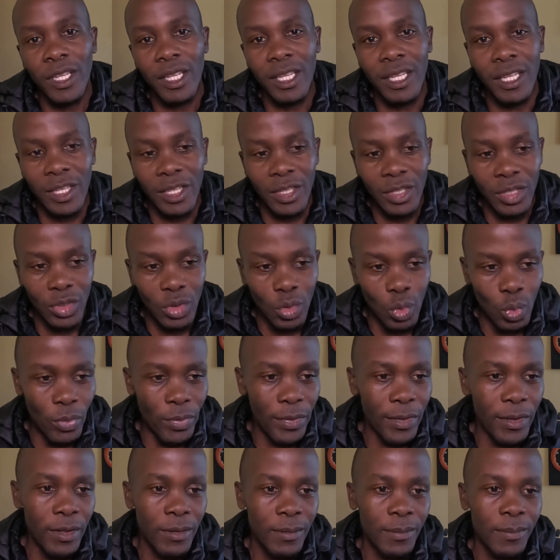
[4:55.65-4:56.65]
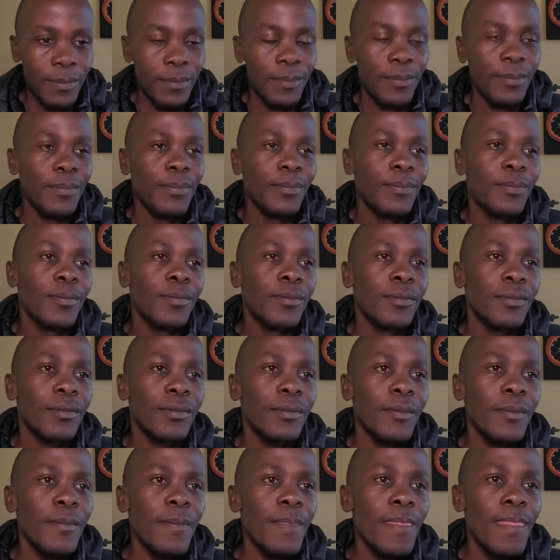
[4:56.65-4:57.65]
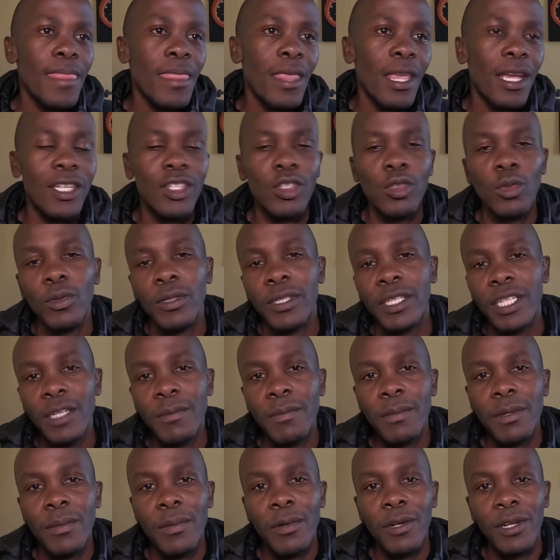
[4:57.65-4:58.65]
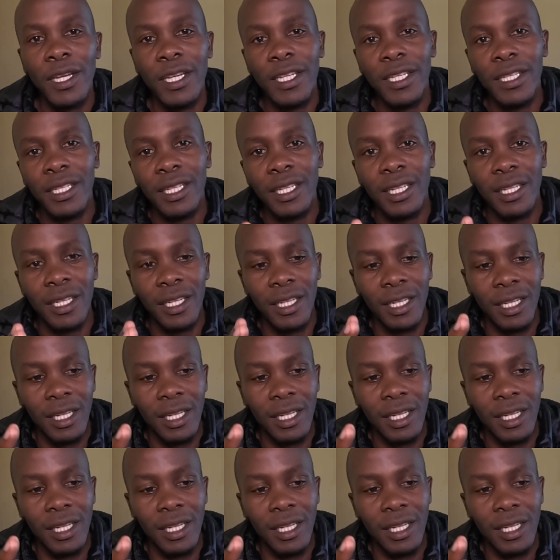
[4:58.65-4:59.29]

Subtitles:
the youth, he should tell people like